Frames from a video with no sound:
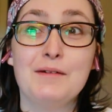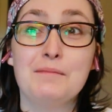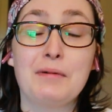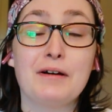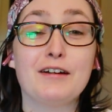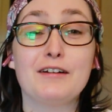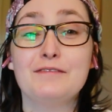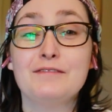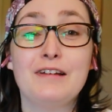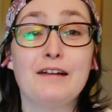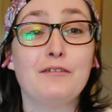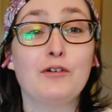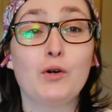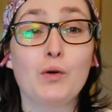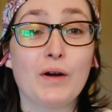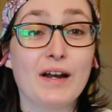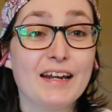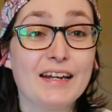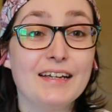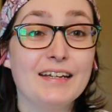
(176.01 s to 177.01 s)
but I've
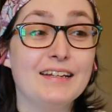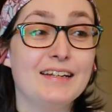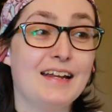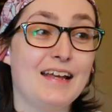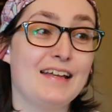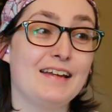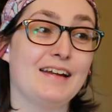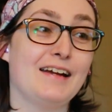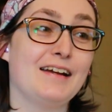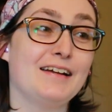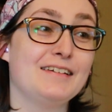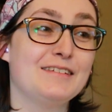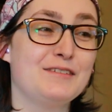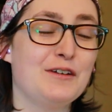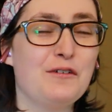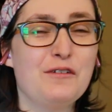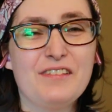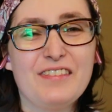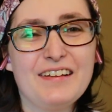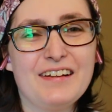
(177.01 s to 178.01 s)
never read it and I
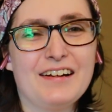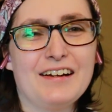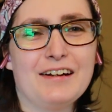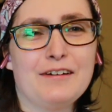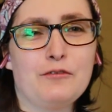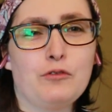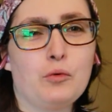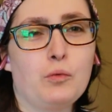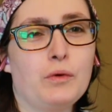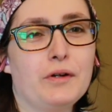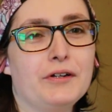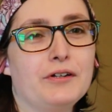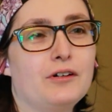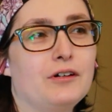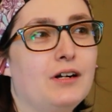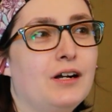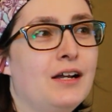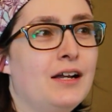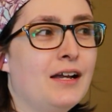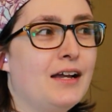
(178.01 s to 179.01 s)
don't think I ever
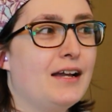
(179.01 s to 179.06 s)
will.